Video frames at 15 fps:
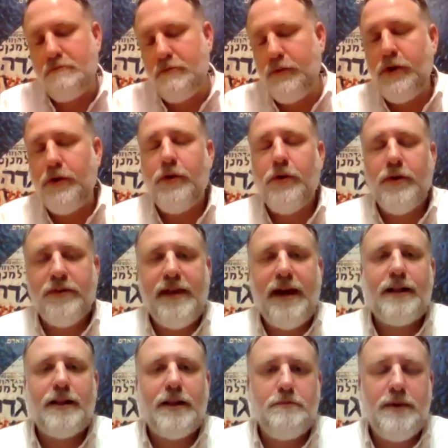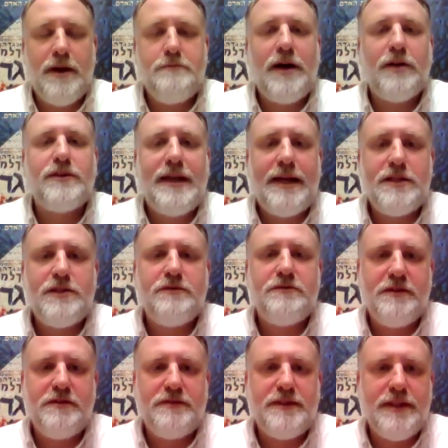we don't know exactly, but about 10 to
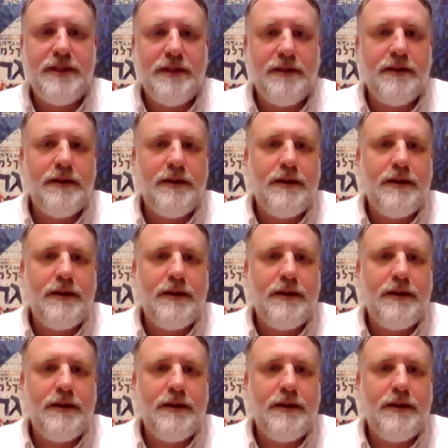15